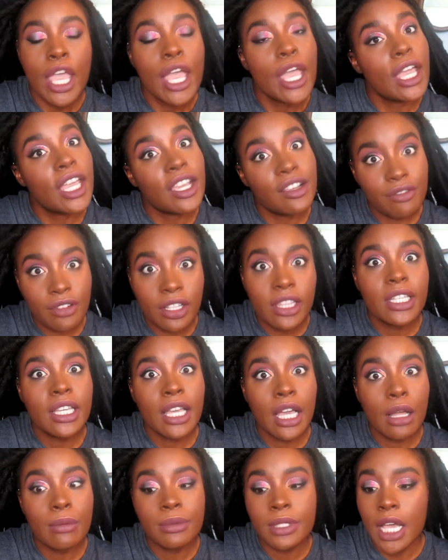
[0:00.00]

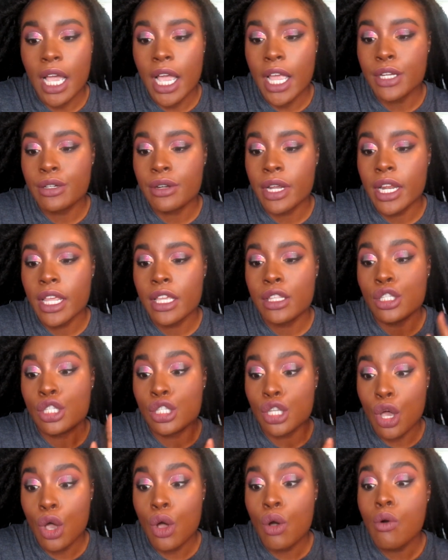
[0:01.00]
it.
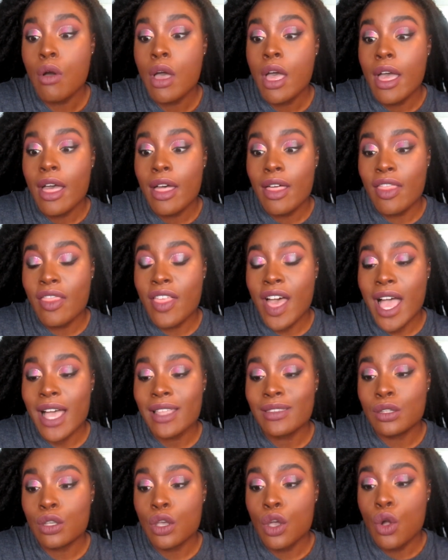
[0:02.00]
So
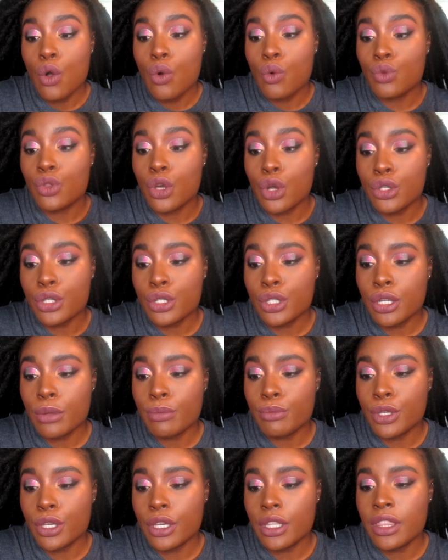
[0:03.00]
those are
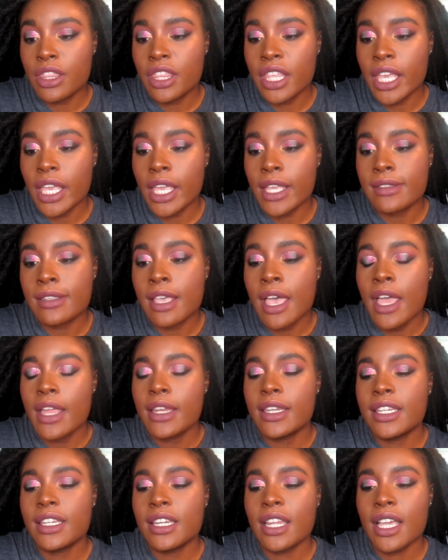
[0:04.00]
some good things.
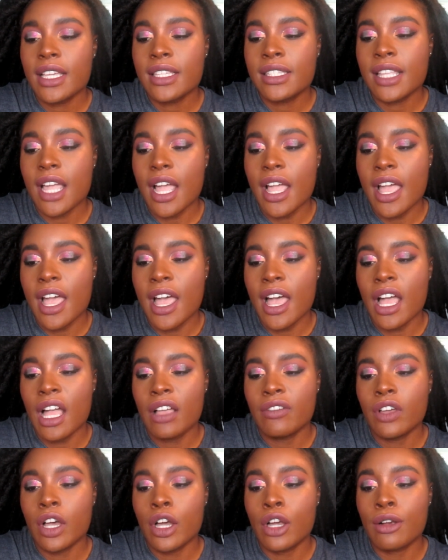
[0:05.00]
Next, I
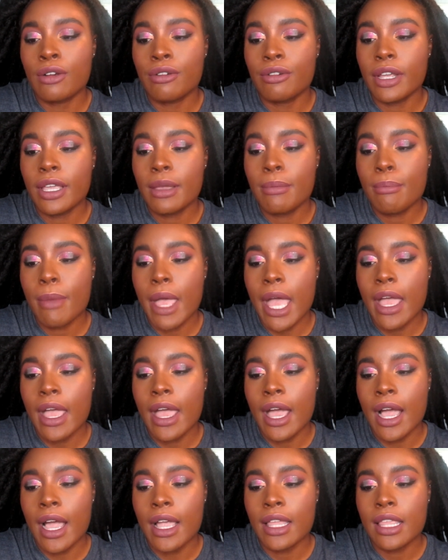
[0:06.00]
have a cream matte
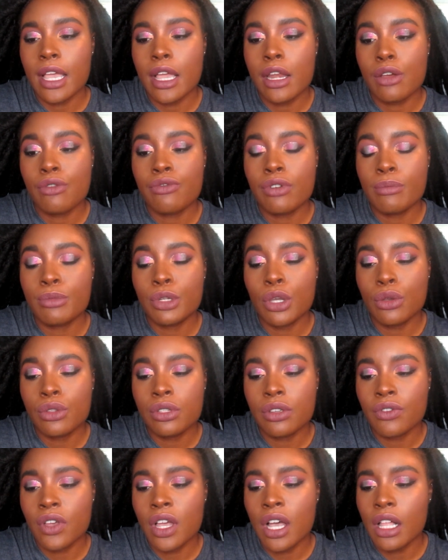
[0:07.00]
eyeliner from Dose
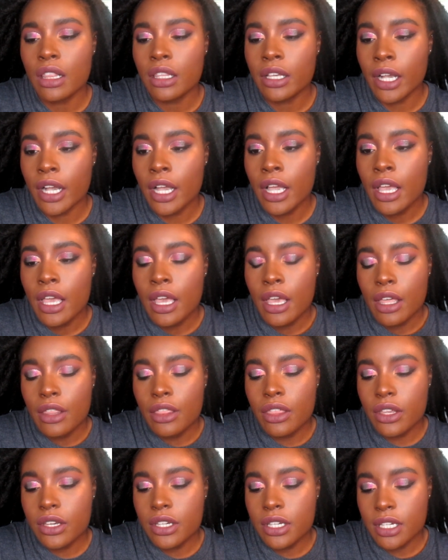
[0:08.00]
of Color.
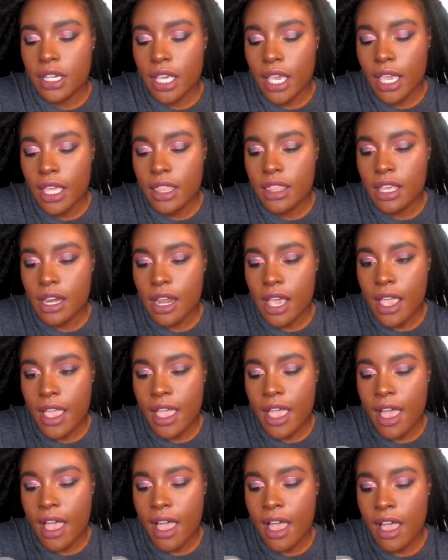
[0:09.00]
The shade that I
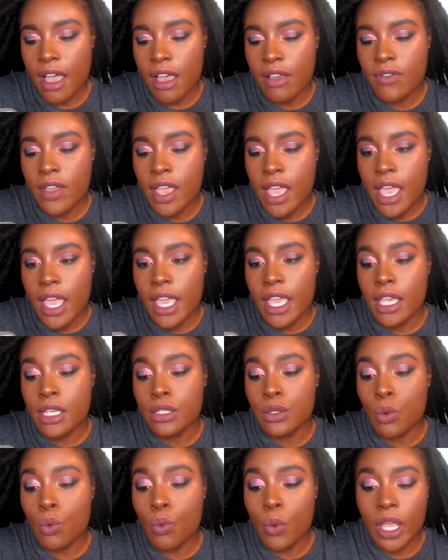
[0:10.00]
have
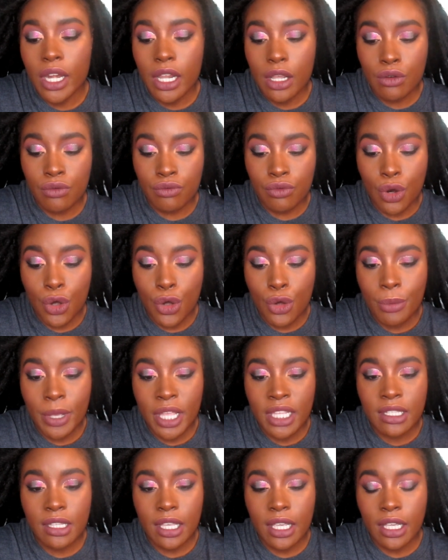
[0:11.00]
is When in Rome.
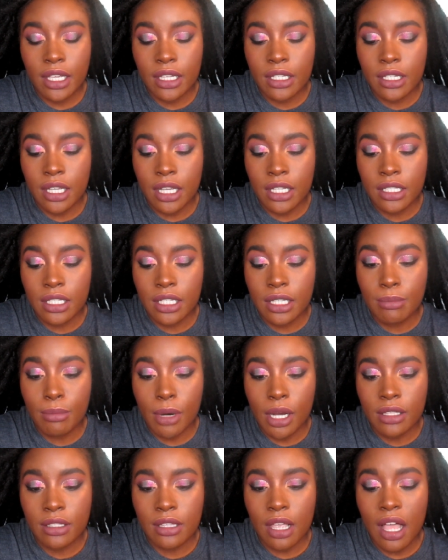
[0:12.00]
It's like a dusty
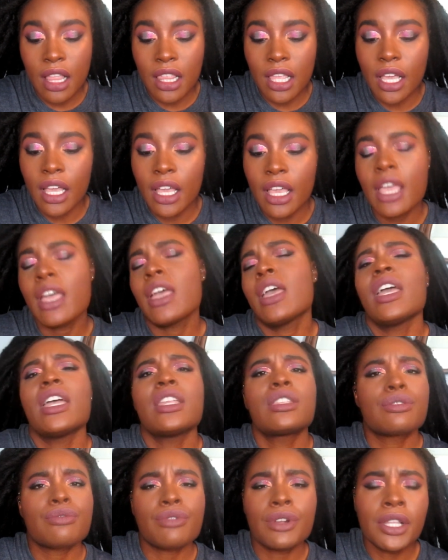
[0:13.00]
Marsala.
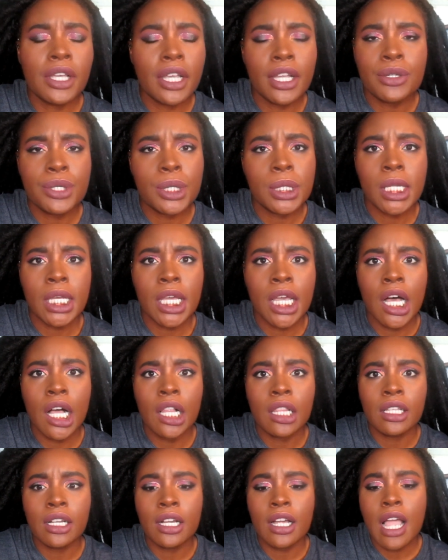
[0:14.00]
It's a really interesting
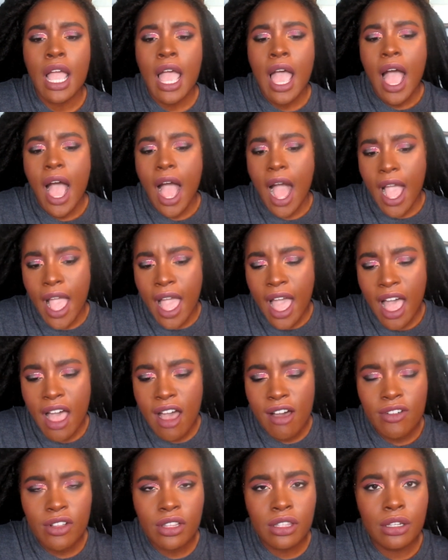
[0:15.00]
color. I
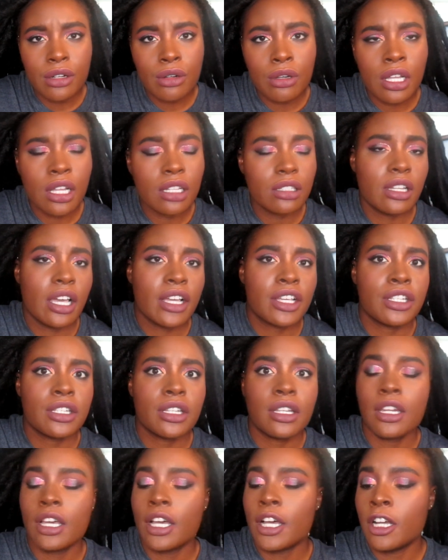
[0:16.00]
have a little
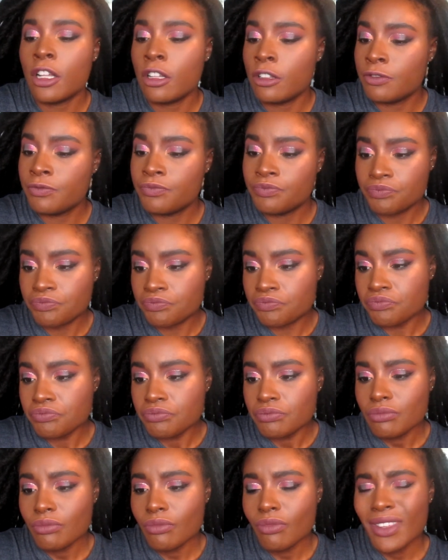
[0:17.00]
collection of
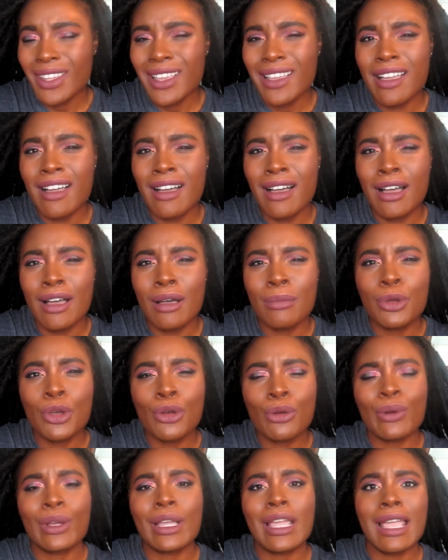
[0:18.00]

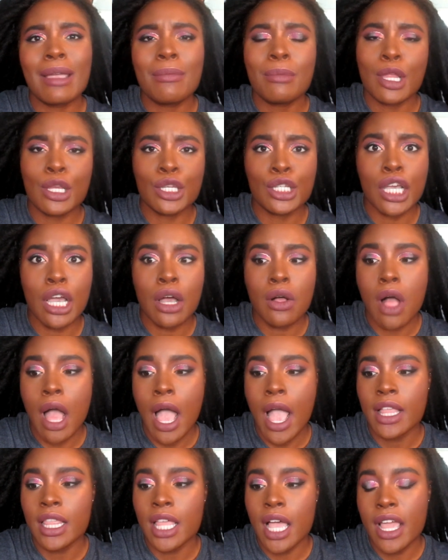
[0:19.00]
cream gel
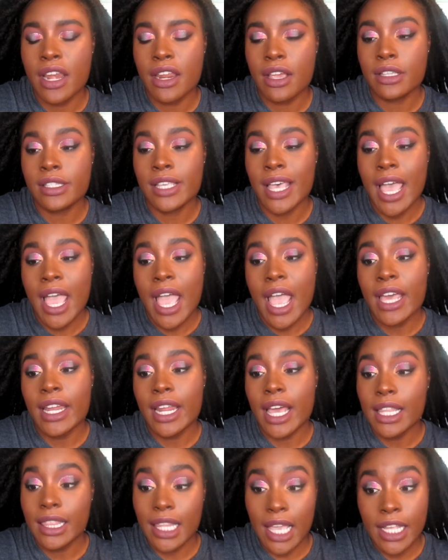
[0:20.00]
eyeliners, and
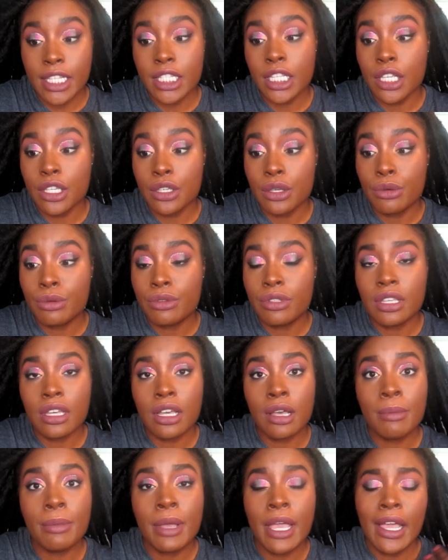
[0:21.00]
I like to use
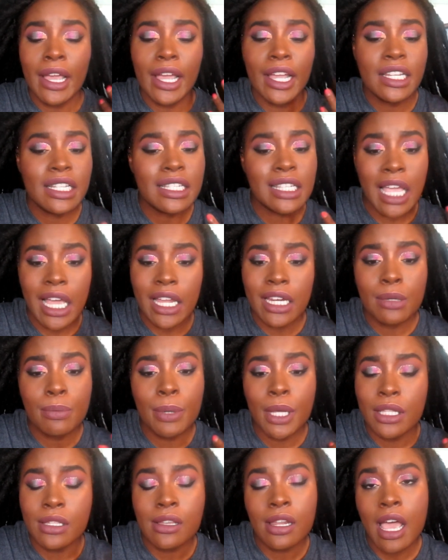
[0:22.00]
them. It just kind of
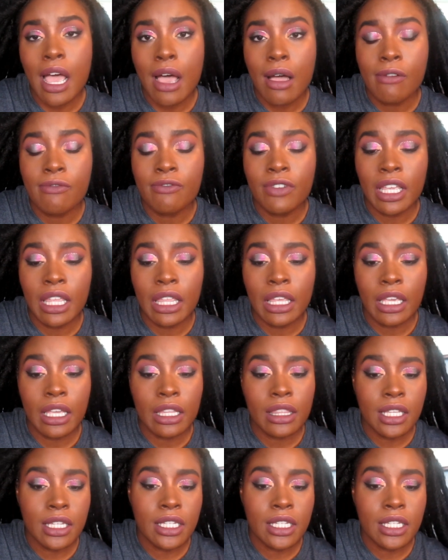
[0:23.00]
depends on how I'm feeling in the